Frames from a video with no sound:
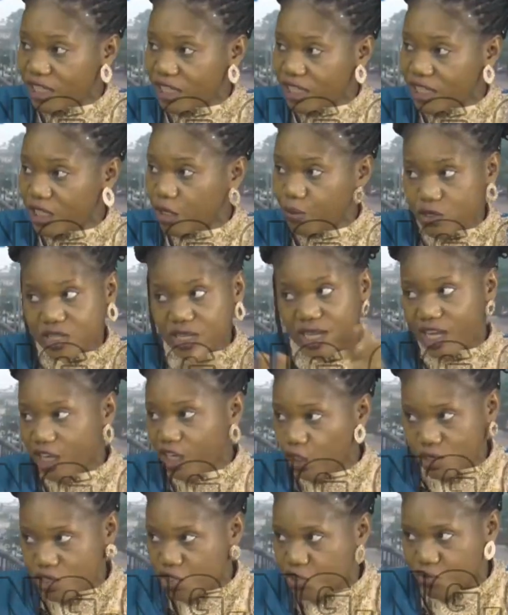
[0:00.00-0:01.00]
in the music
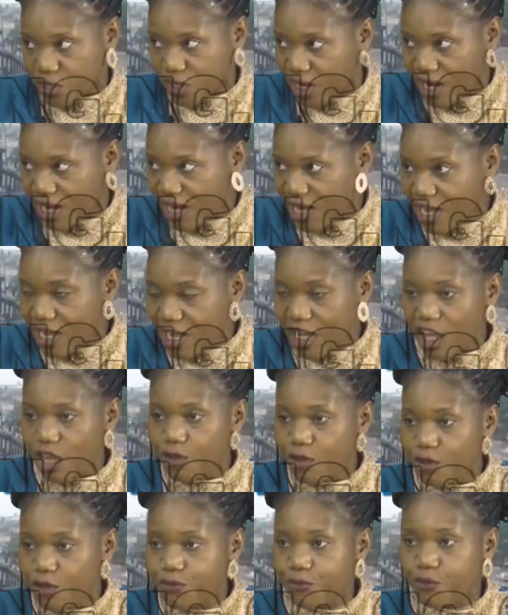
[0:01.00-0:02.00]
industry,
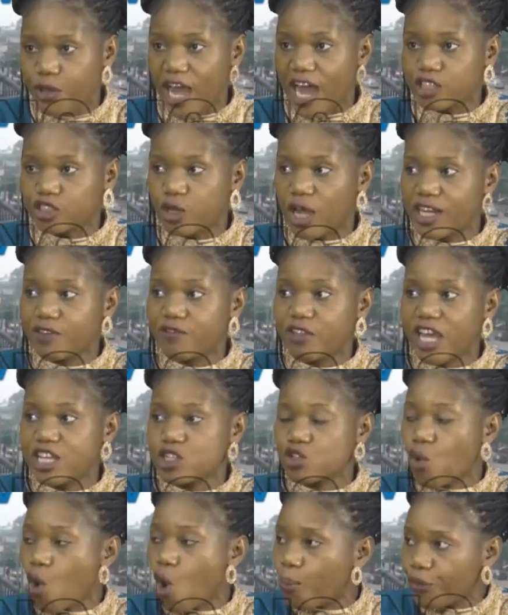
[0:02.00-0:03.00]
if
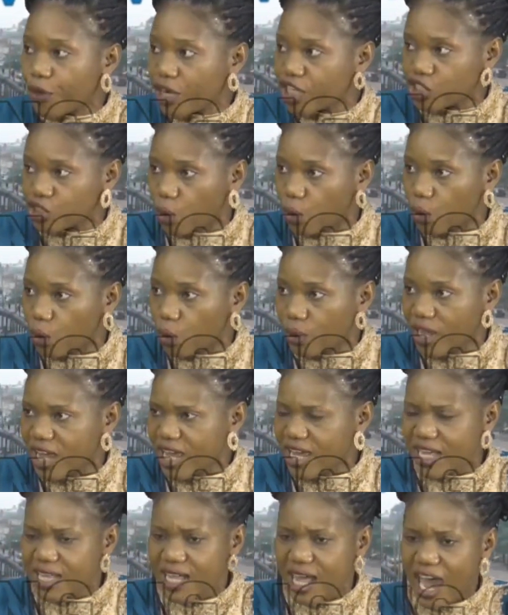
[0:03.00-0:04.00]
there's cooperation,
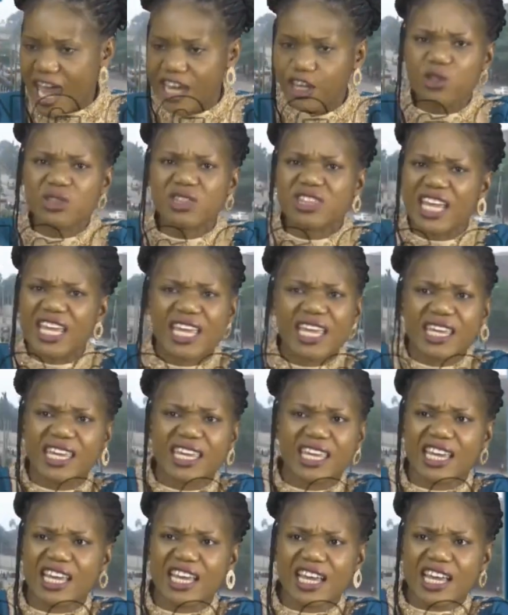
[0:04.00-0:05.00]
I don't think
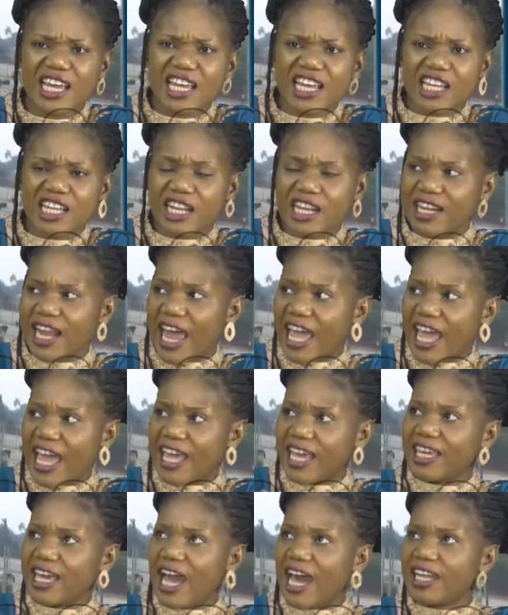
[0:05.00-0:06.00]
like
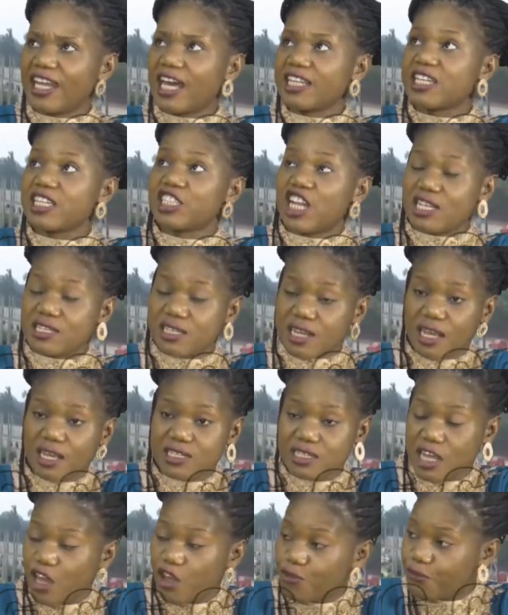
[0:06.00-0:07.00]
an adage that
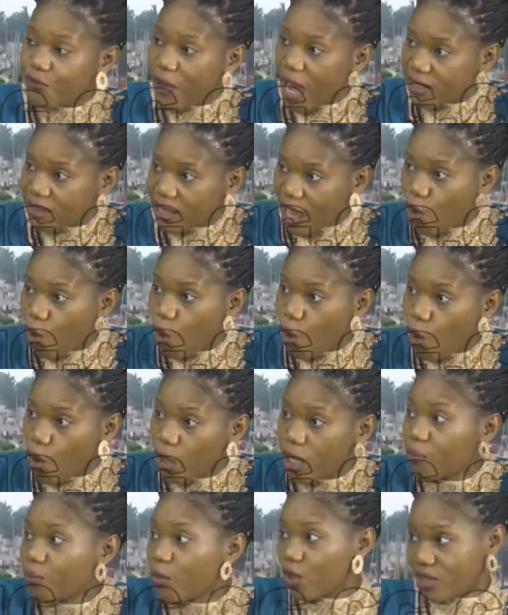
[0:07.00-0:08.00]
says a father
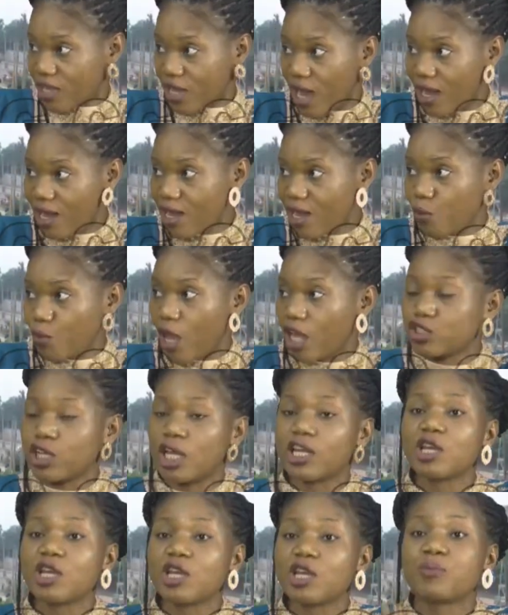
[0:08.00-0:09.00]
or a mother, we
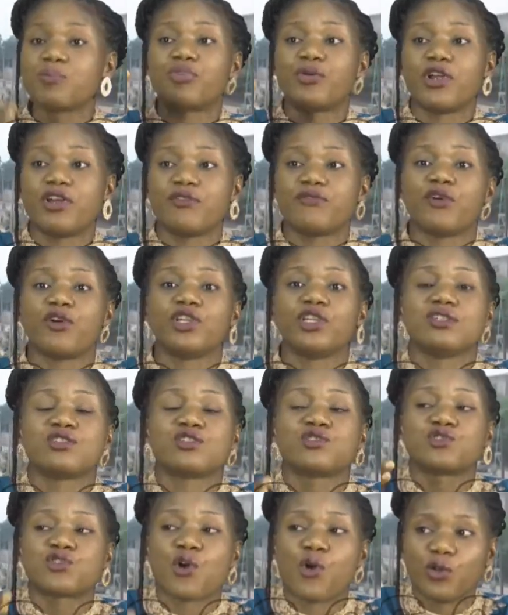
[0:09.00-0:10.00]
actually pray for the
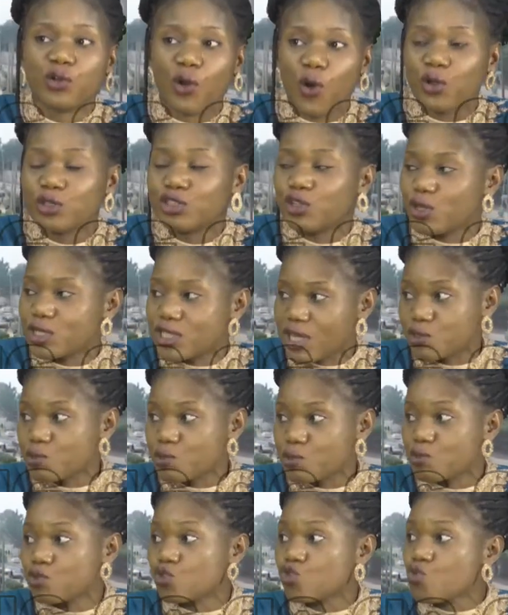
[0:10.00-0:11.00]
son or daughter
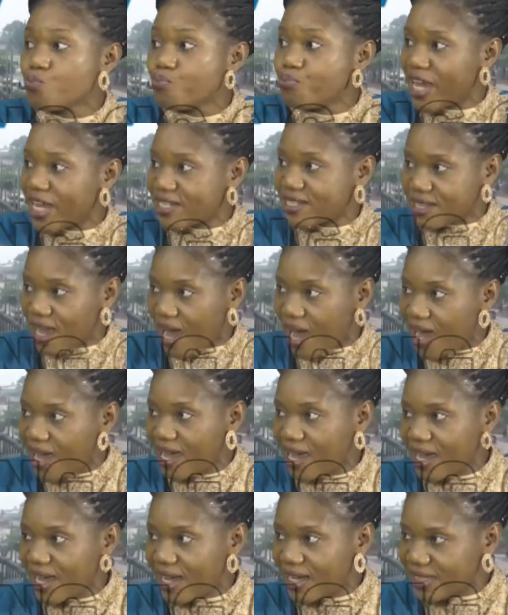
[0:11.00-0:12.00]
to do better
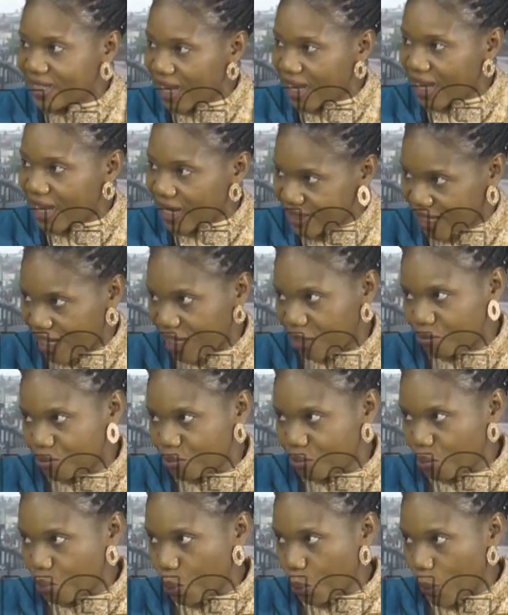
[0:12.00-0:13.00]
than them.
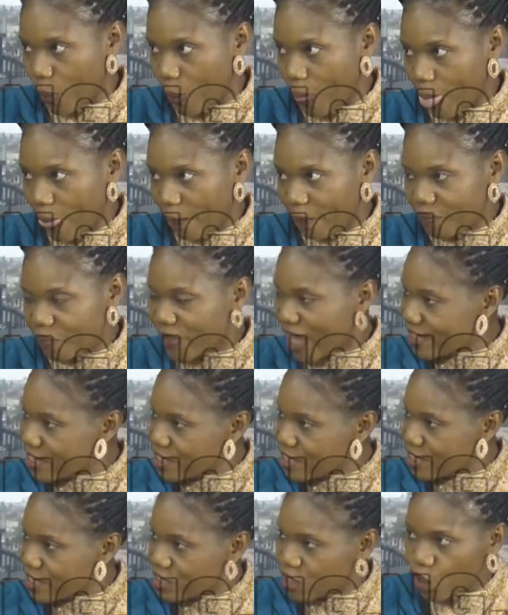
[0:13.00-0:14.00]

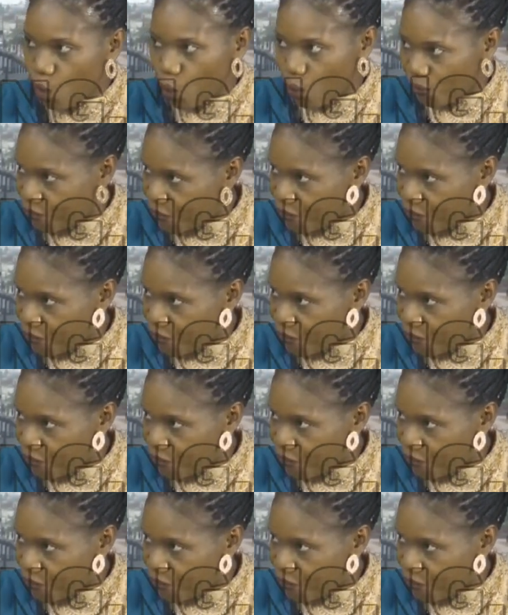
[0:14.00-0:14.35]
That is love.